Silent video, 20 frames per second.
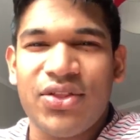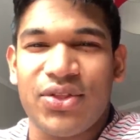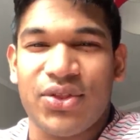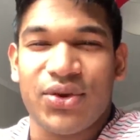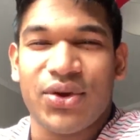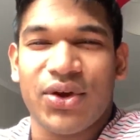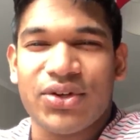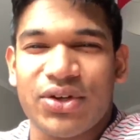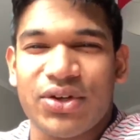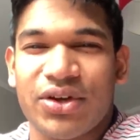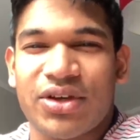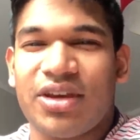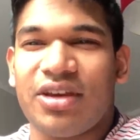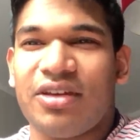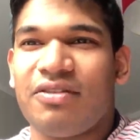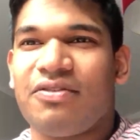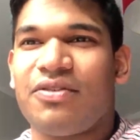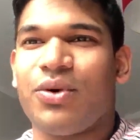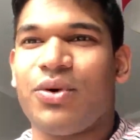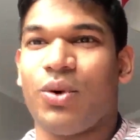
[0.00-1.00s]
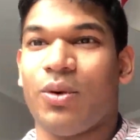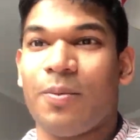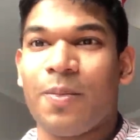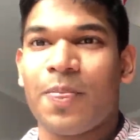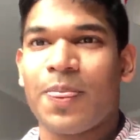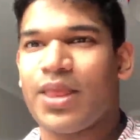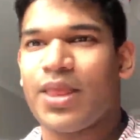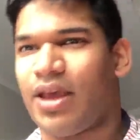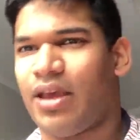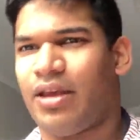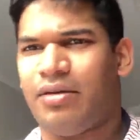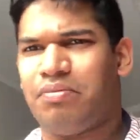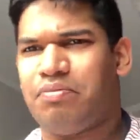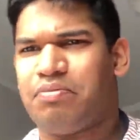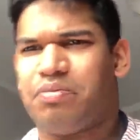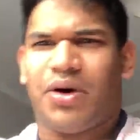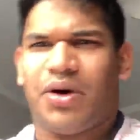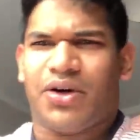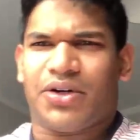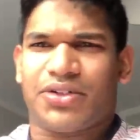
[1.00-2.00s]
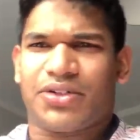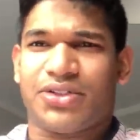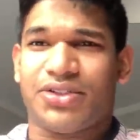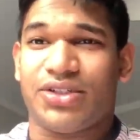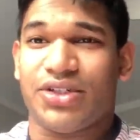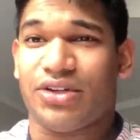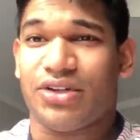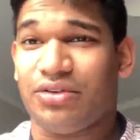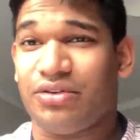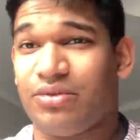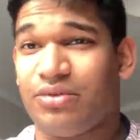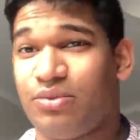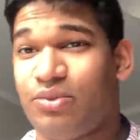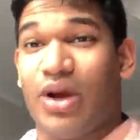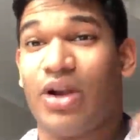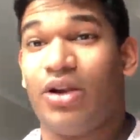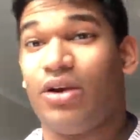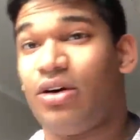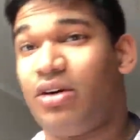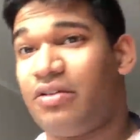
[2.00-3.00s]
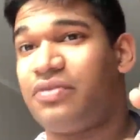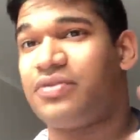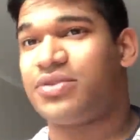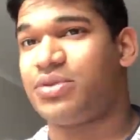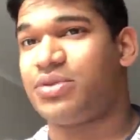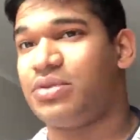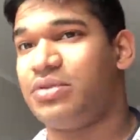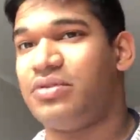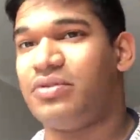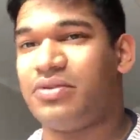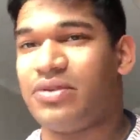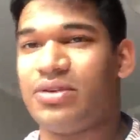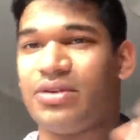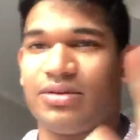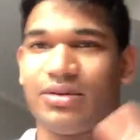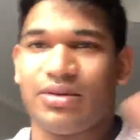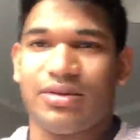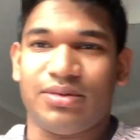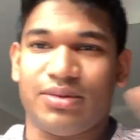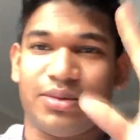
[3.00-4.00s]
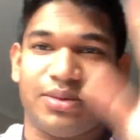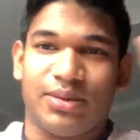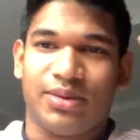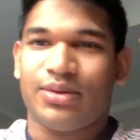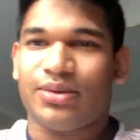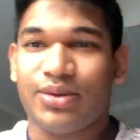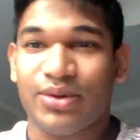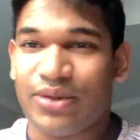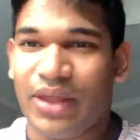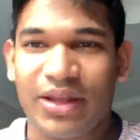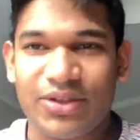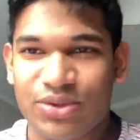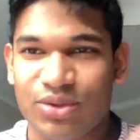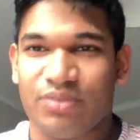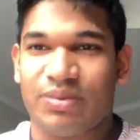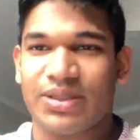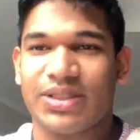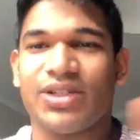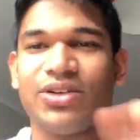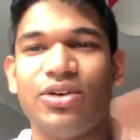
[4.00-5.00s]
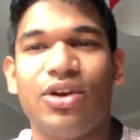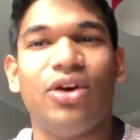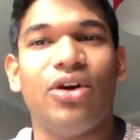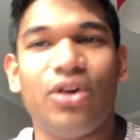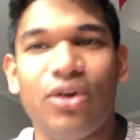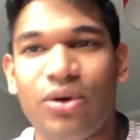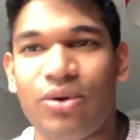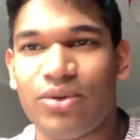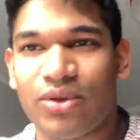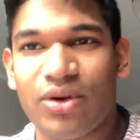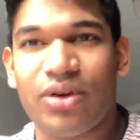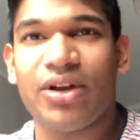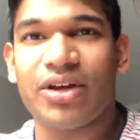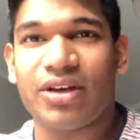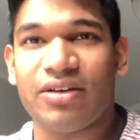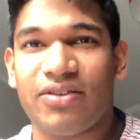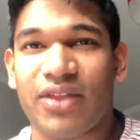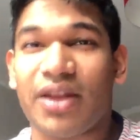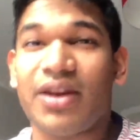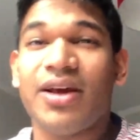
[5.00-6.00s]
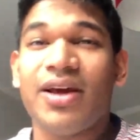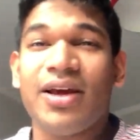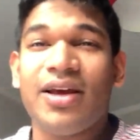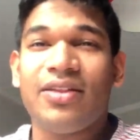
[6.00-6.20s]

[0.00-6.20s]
They're not looking for a posh, well-off sort of, all of that sort of person. No, they're not looking for that.